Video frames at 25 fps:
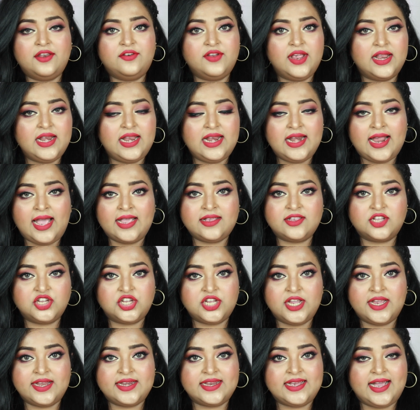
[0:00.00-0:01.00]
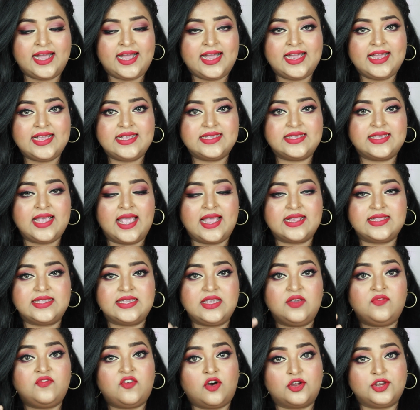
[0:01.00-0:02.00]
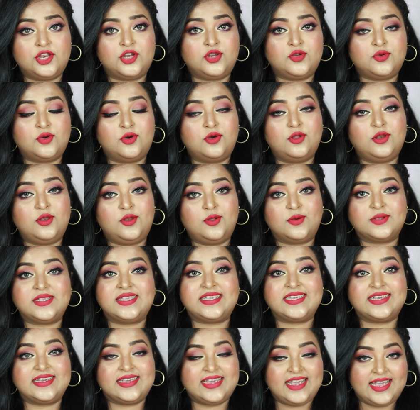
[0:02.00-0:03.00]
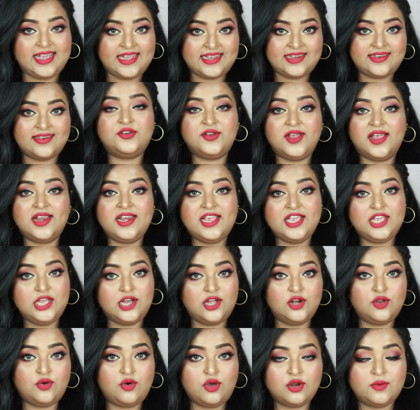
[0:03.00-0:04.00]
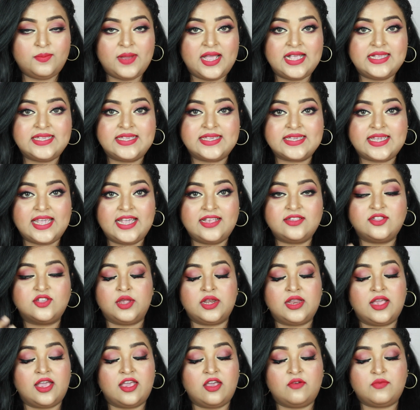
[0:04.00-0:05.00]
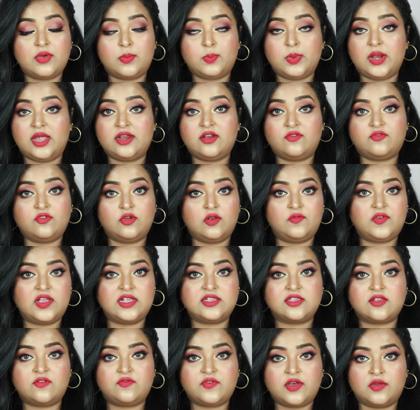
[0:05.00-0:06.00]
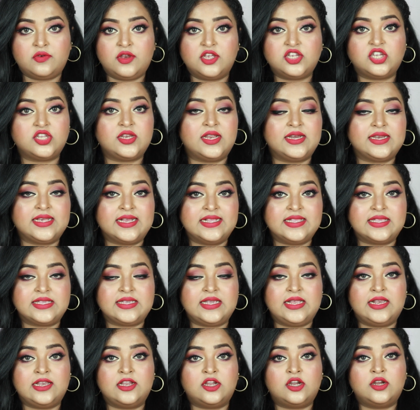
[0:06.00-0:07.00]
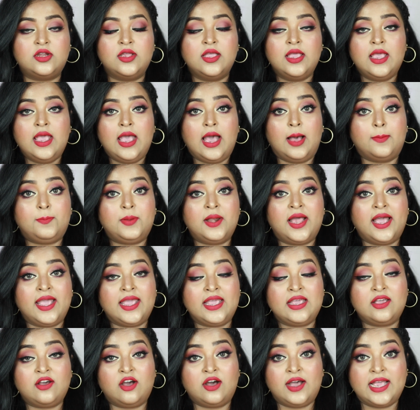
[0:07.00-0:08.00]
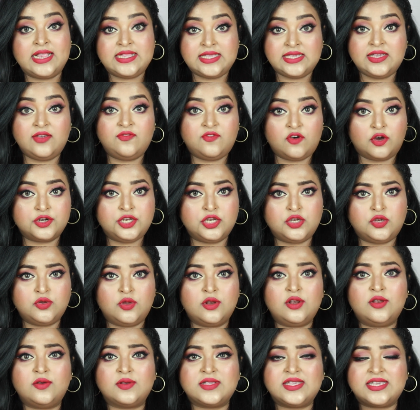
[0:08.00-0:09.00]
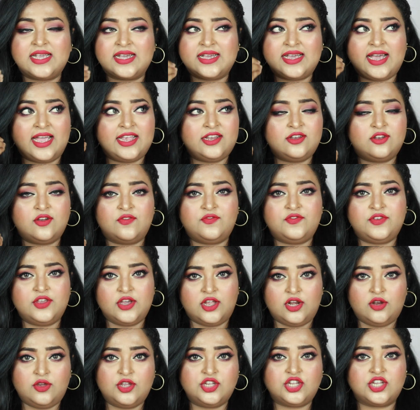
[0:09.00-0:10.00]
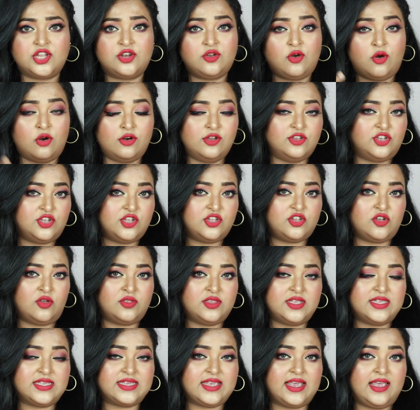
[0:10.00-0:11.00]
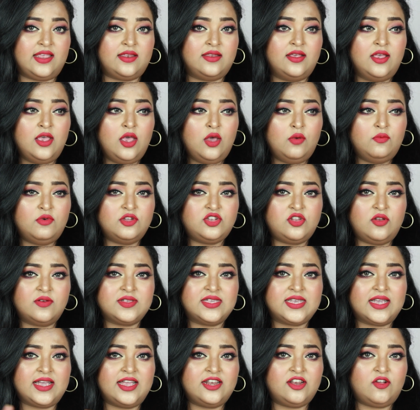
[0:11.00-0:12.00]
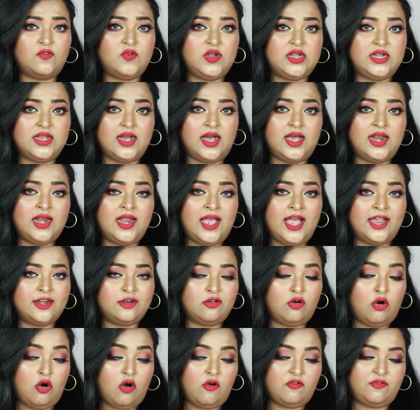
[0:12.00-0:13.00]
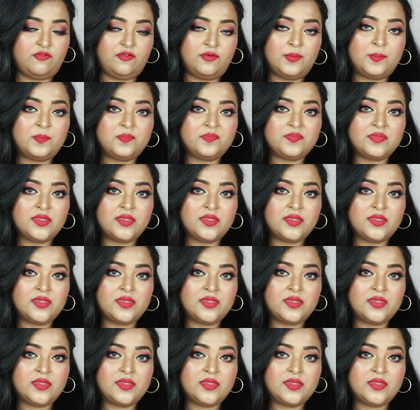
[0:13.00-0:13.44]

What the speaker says: I really like the shade, guys. NC42 looks again really yellow on my skin. When I have applied a full face of foundation and concealer, applying NC42 looks a kind of yellowish and orangish on the skin, which looks a kind of dull and off.